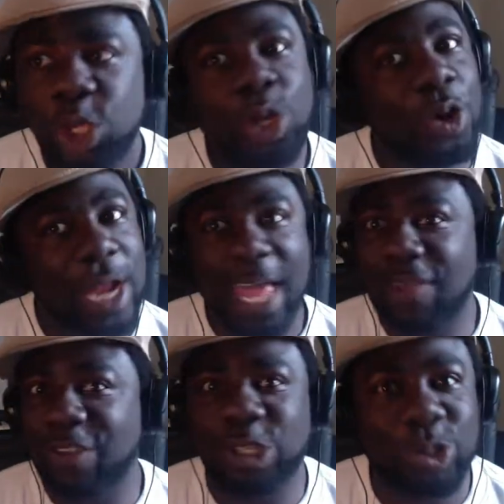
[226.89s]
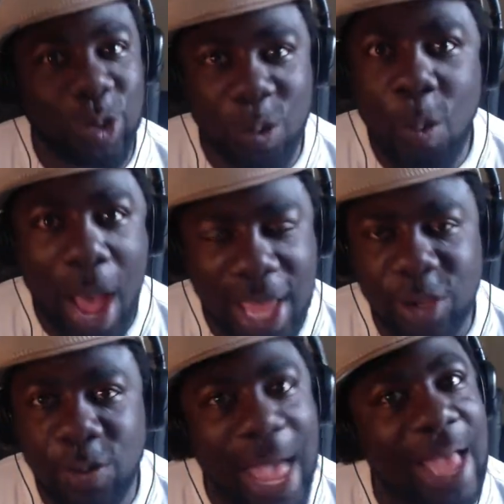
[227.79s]
You're not even sure why
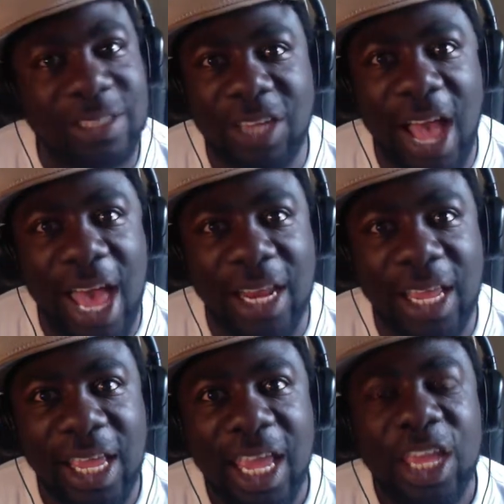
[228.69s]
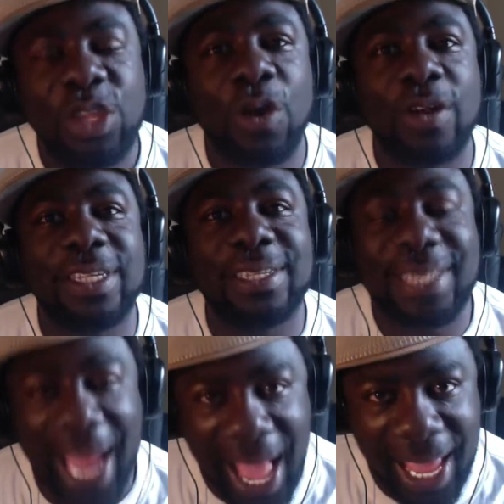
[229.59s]
you got shot. You're
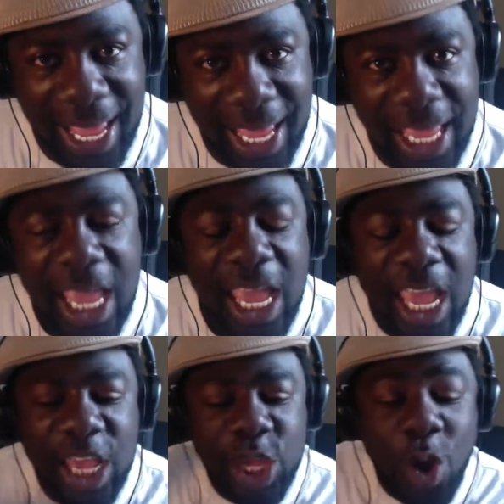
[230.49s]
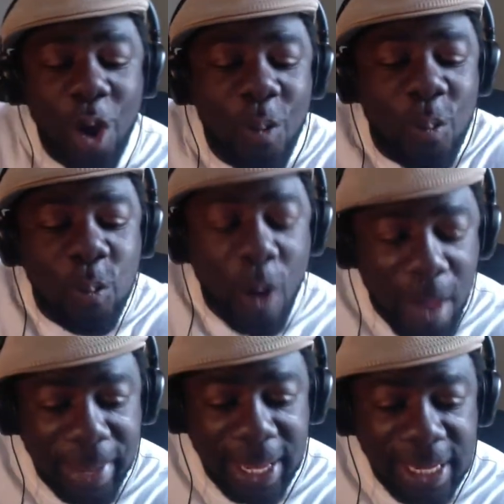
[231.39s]
dying, and your
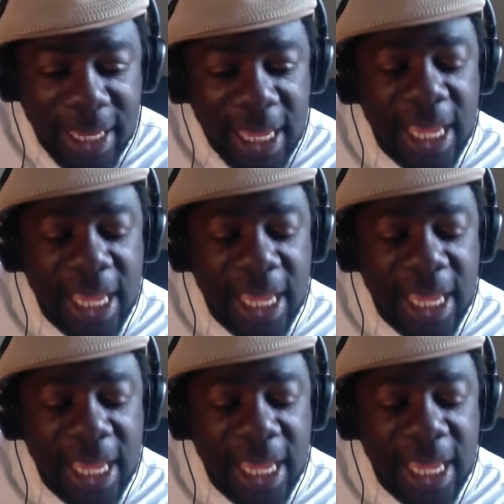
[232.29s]
woman